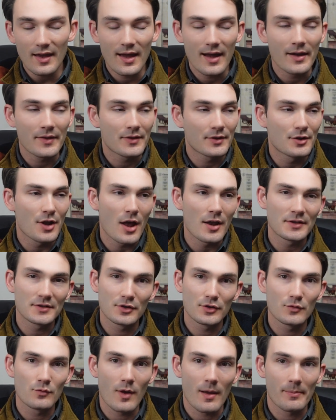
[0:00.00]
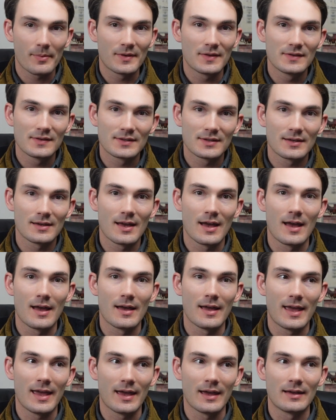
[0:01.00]
Uh, they're not as good weapons,
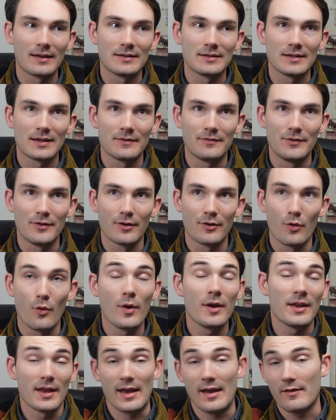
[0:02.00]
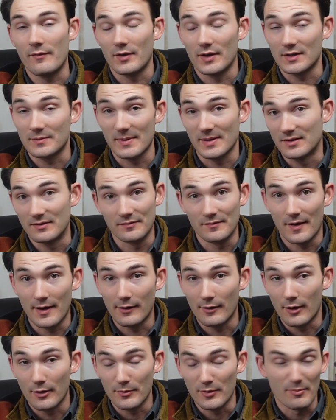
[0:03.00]
and if you're going to have an expensive
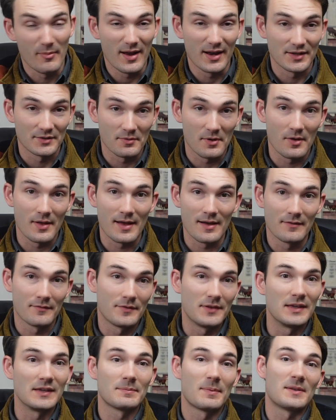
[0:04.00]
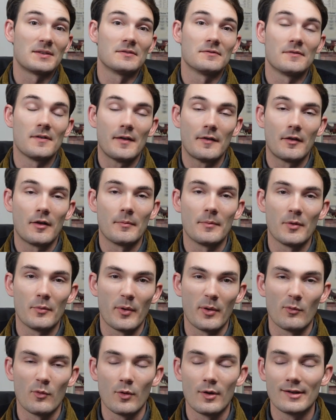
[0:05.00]
firearm, you might as well have the expensive firearm
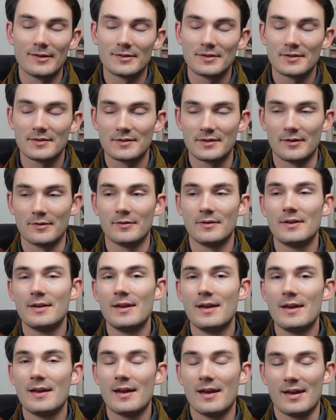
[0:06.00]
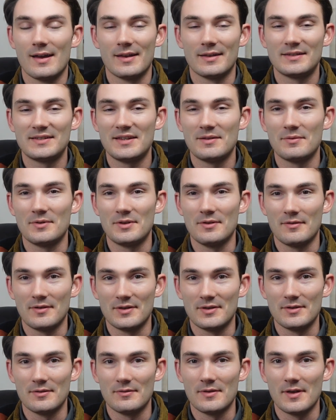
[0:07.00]
that we want. So see what you
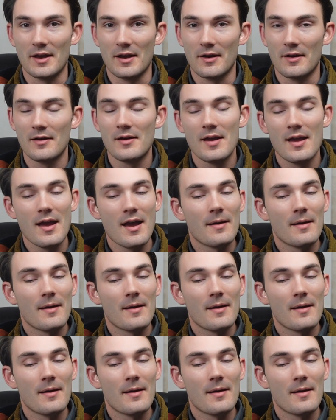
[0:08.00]
can do there.